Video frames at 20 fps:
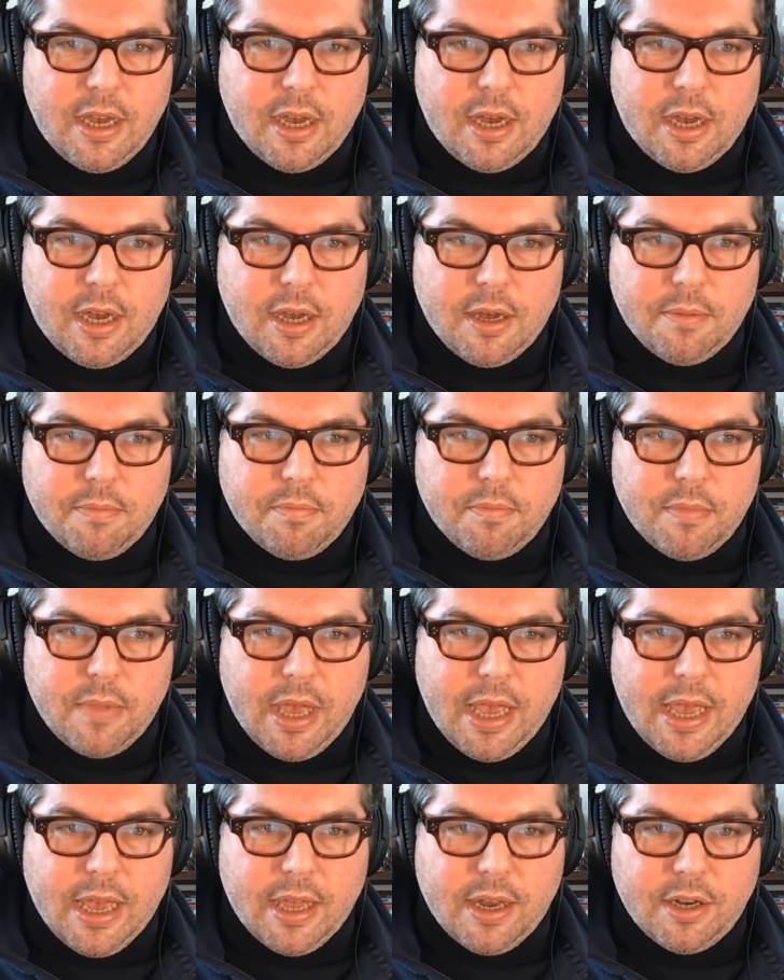
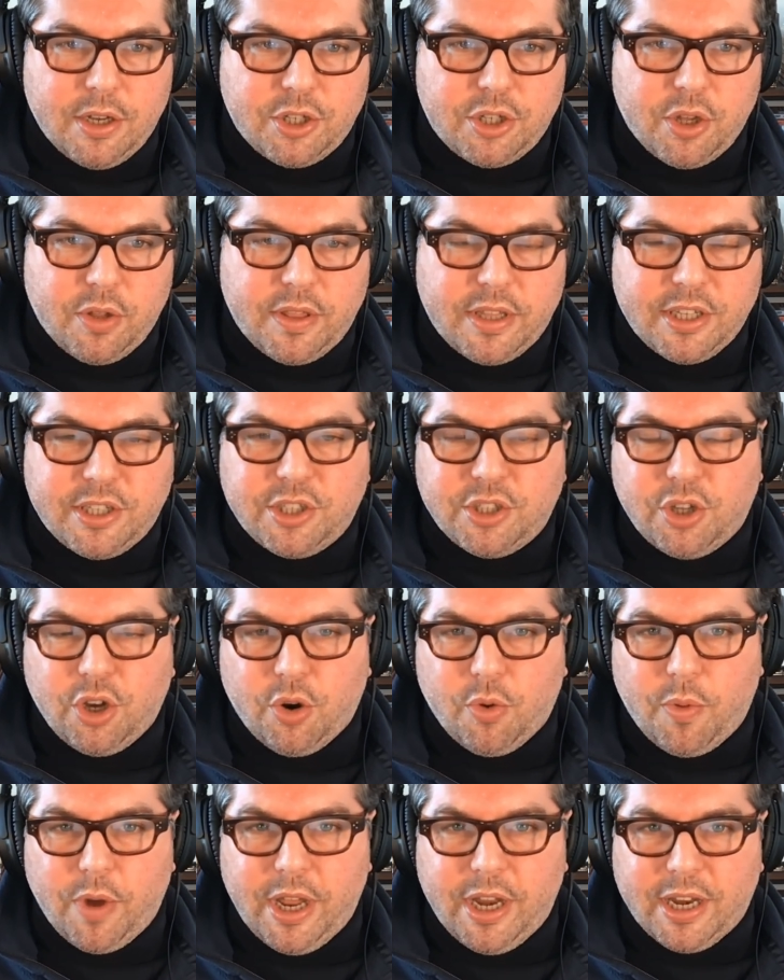And so this is
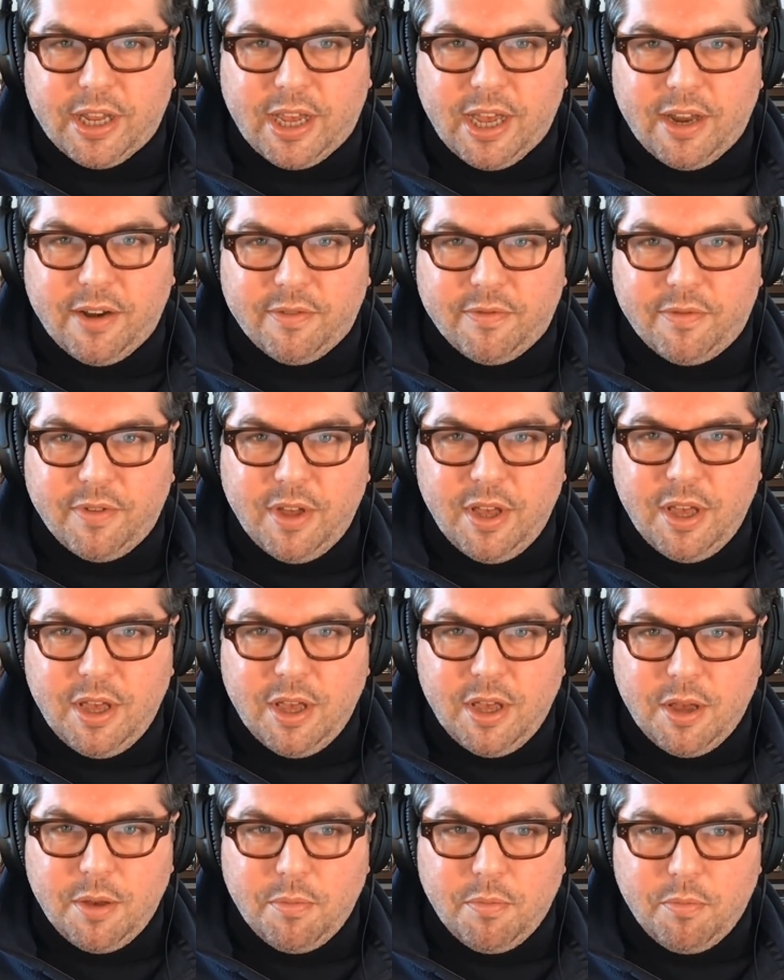our way to kind of
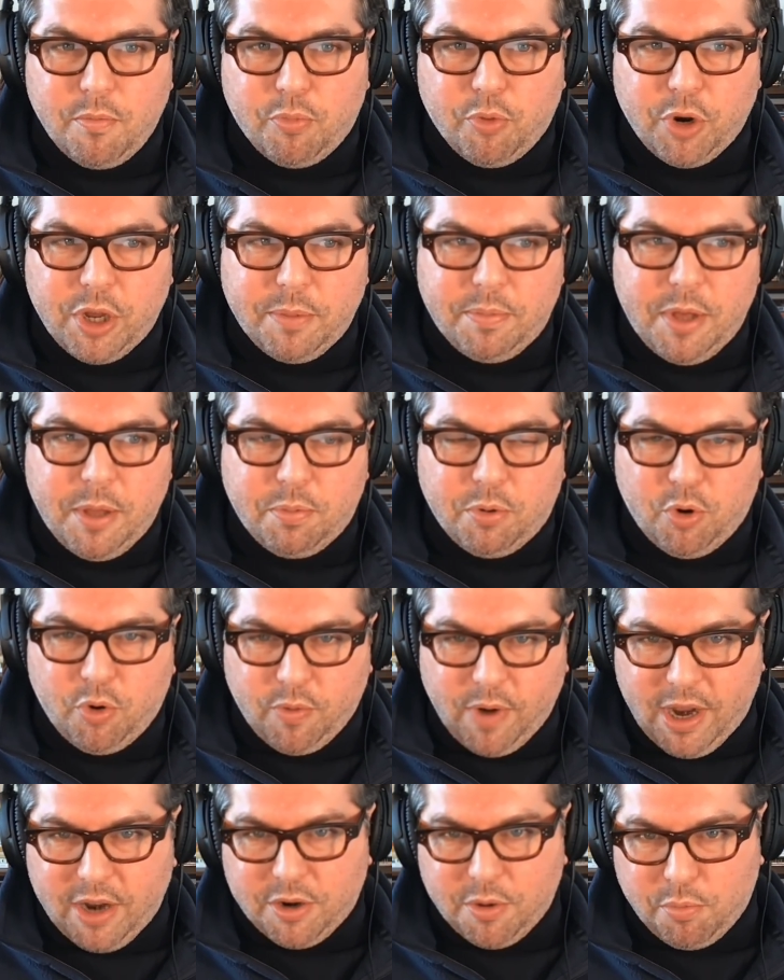bring people
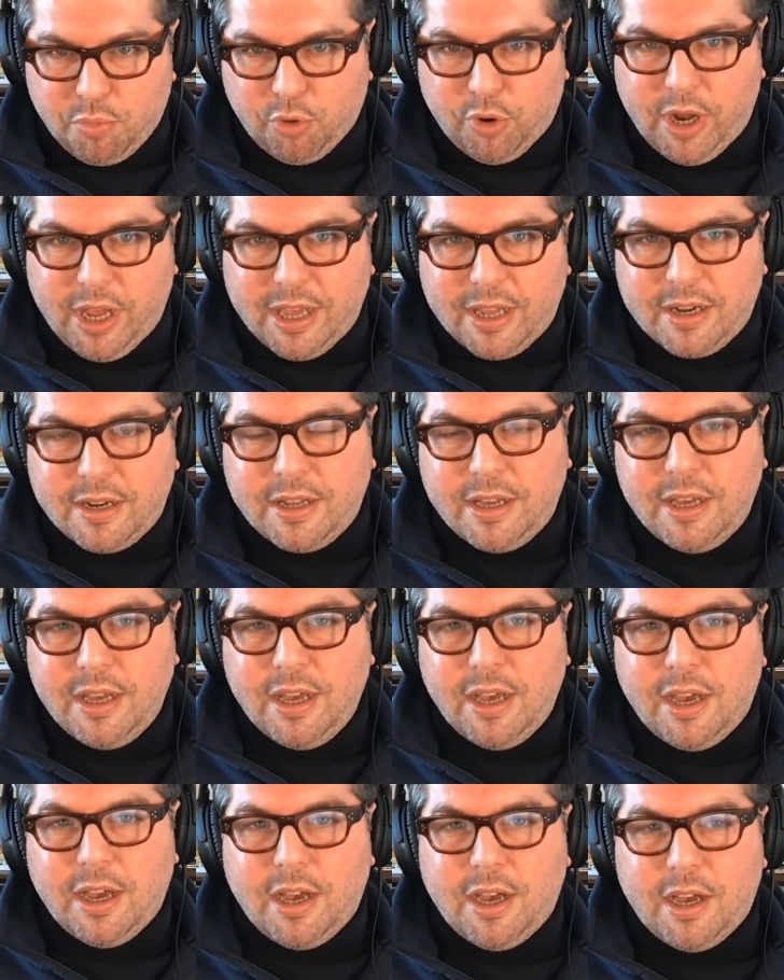around a brand
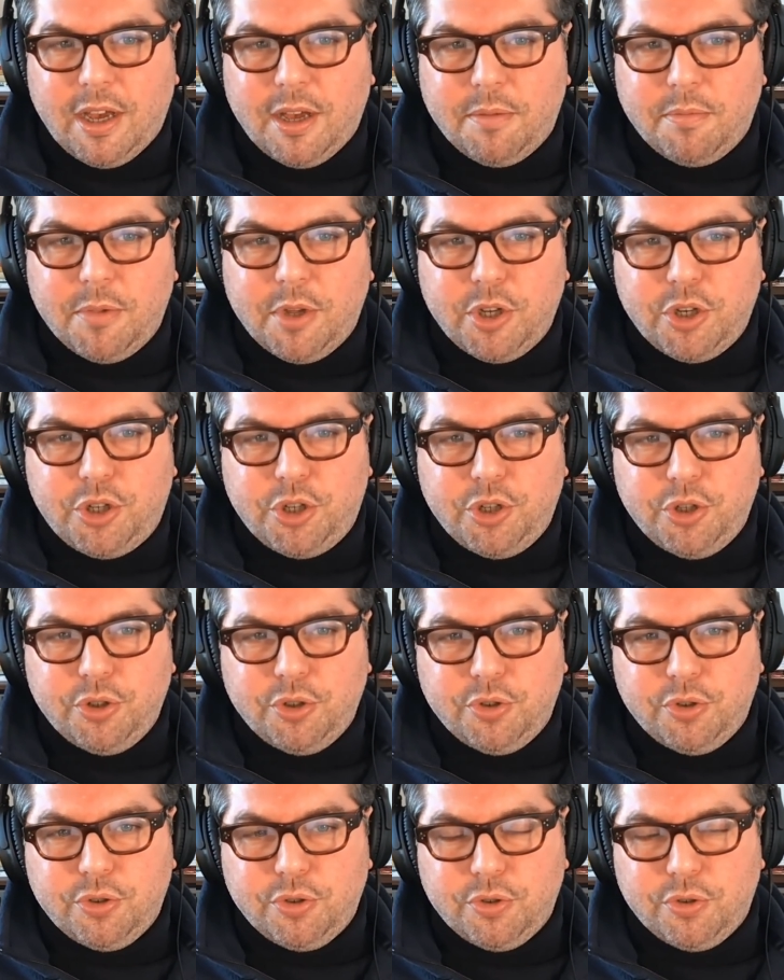
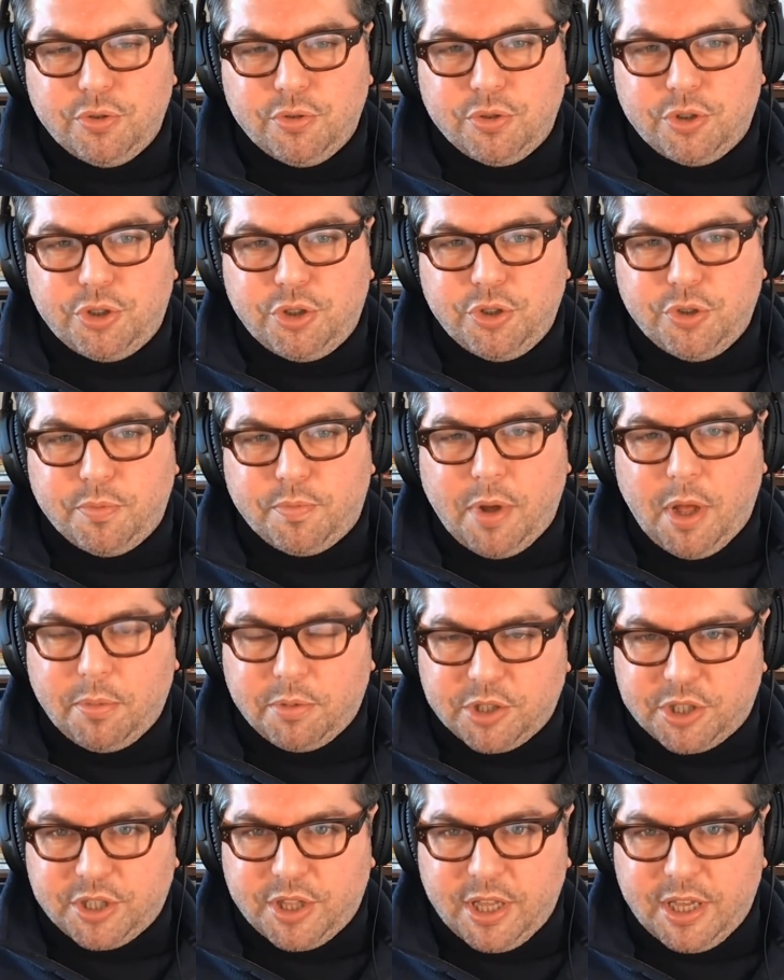to
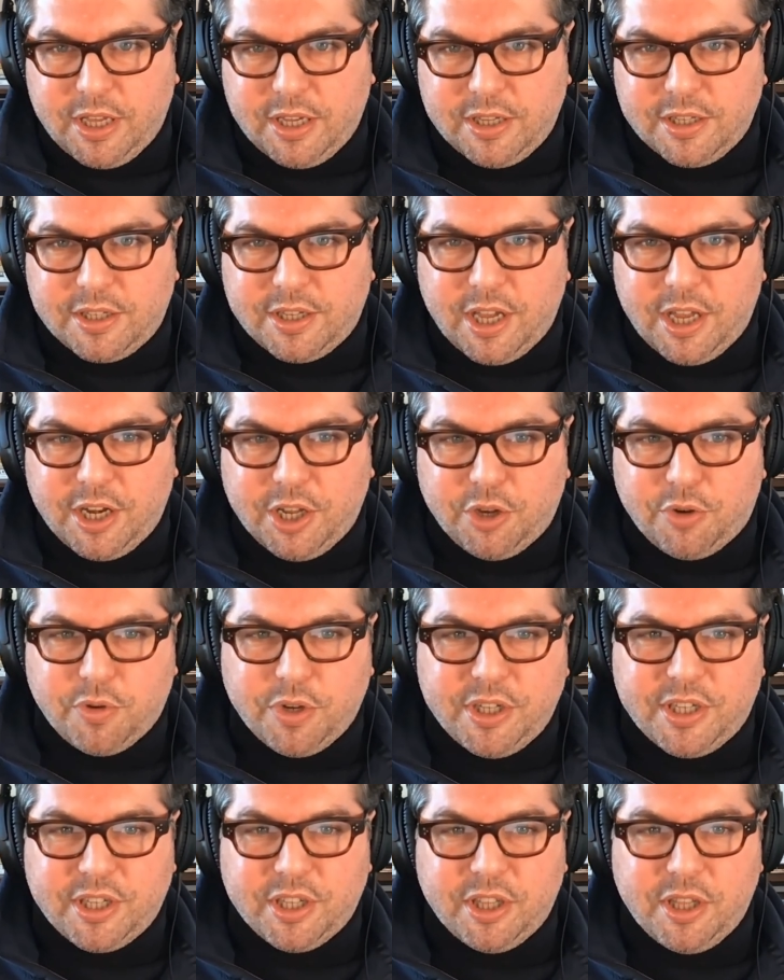publish things and
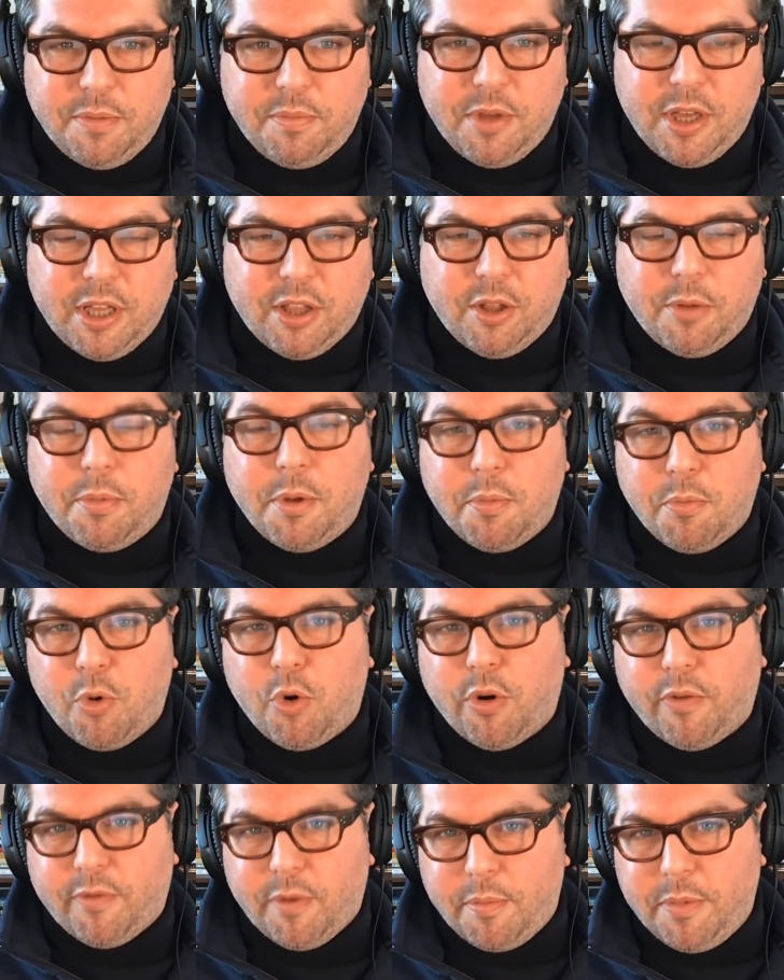increasingly be a little bit
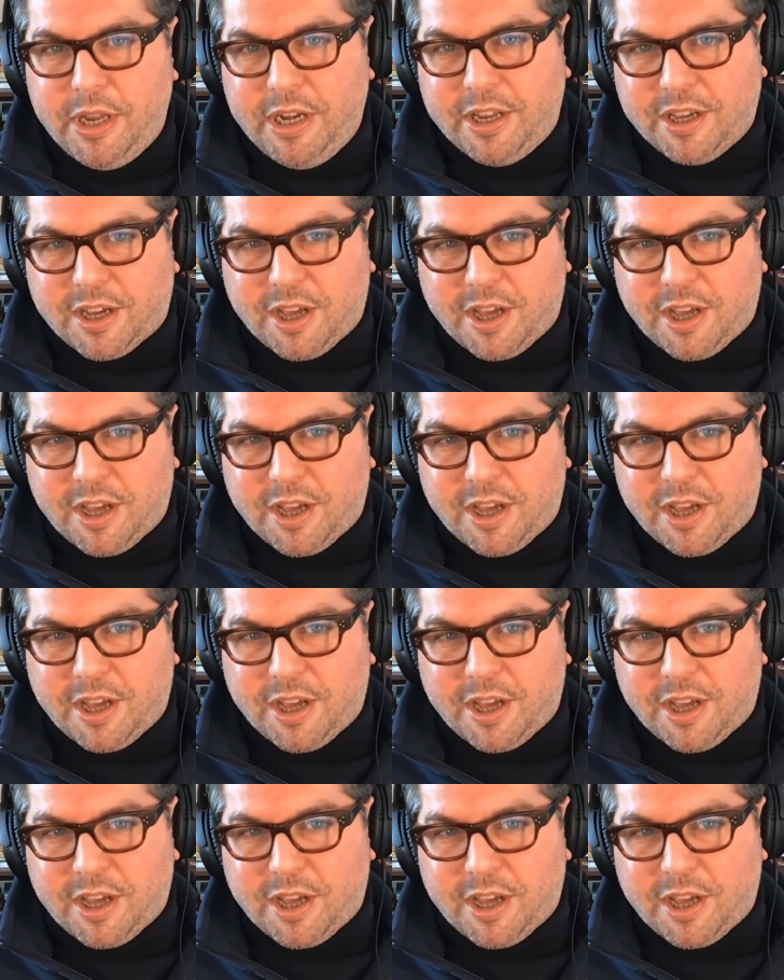more of a media